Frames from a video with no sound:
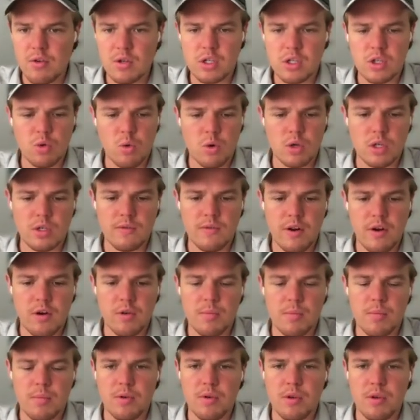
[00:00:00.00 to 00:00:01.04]
storage
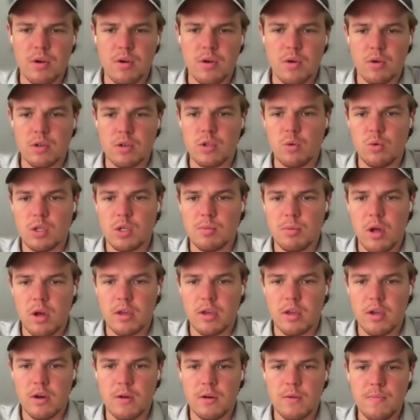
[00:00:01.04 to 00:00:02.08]
variable here, or storage block
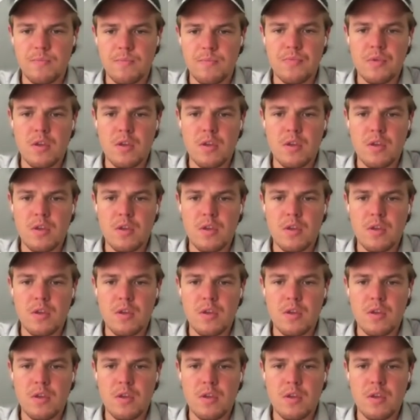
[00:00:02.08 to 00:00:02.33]
here.